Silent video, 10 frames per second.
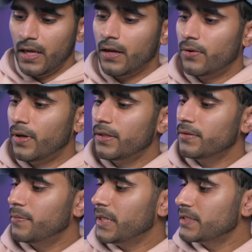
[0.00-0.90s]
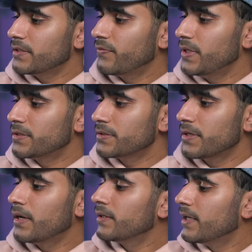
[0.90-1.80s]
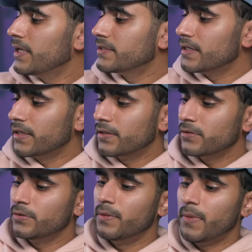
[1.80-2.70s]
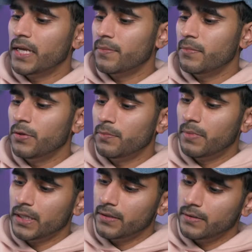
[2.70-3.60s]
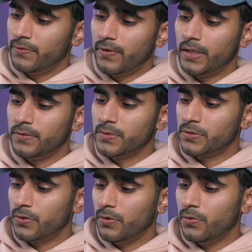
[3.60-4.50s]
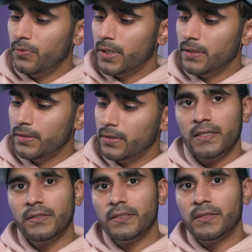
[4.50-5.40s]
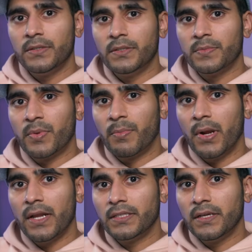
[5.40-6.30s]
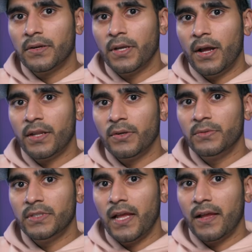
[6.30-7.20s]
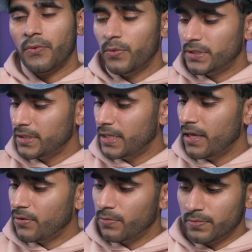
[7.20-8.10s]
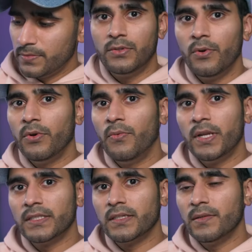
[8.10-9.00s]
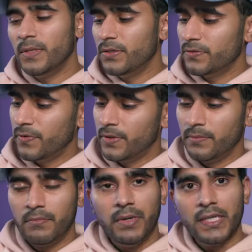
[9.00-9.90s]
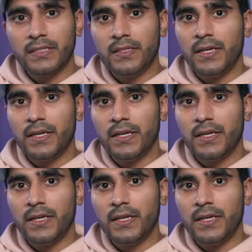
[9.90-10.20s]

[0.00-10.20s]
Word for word: Now, other basic features on the headset include the mic mute button, the volume scroll wheel, SteelSeries proprietary audio jack, which again, don't know when it's going to be useful, but it's